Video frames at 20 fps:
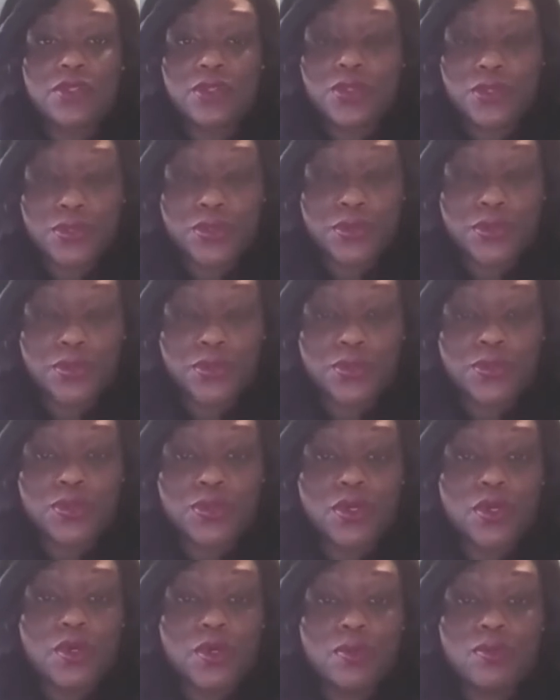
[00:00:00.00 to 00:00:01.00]

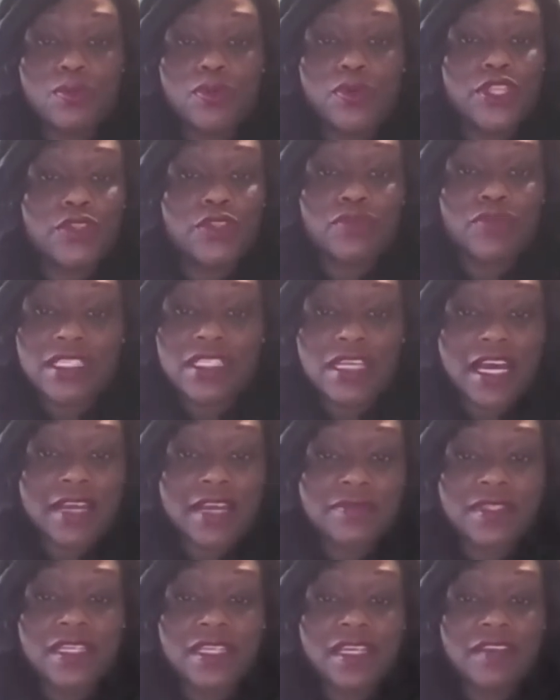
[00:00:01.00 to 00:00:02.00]
2.3
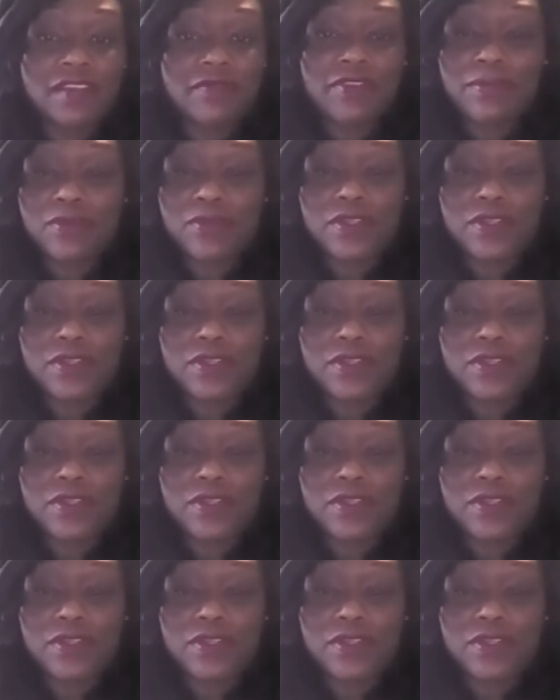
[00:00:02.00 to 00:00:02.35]
times the infant